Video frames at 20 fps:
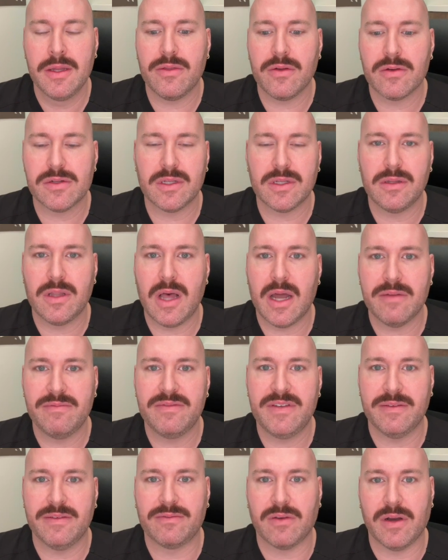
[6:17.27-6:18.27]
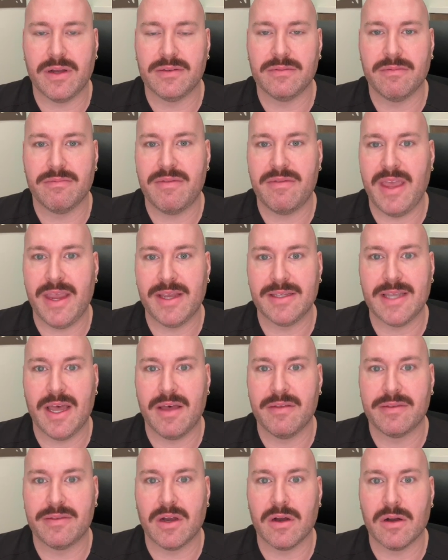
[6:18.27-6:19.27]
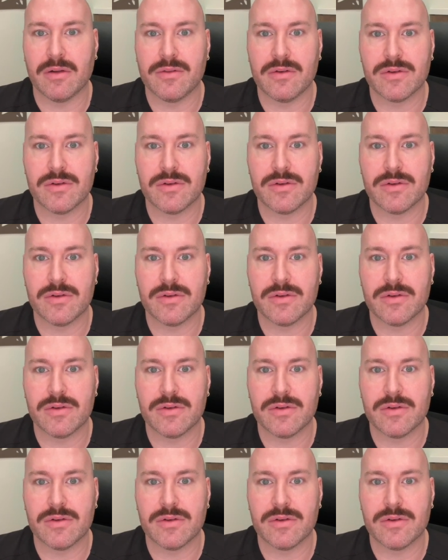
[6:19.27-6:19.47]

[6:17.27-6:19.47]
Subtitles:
There's a lot of different things out there.